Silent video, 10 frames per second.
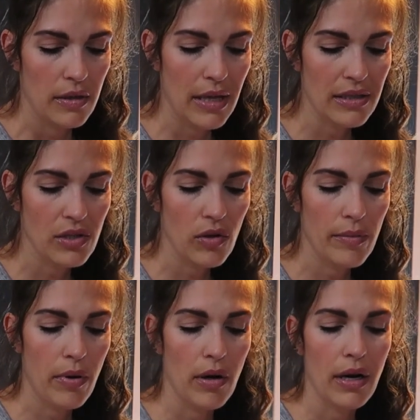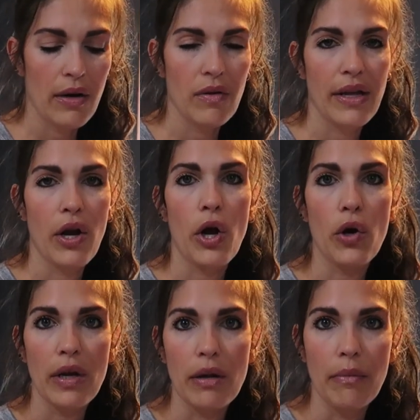that's the only part. I don't like
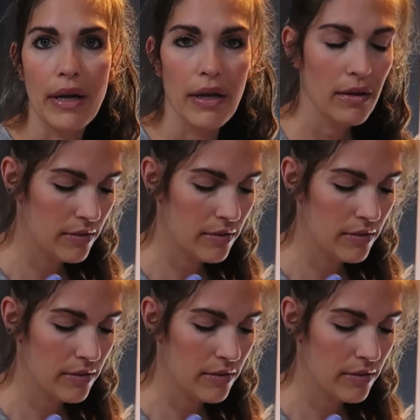hurting my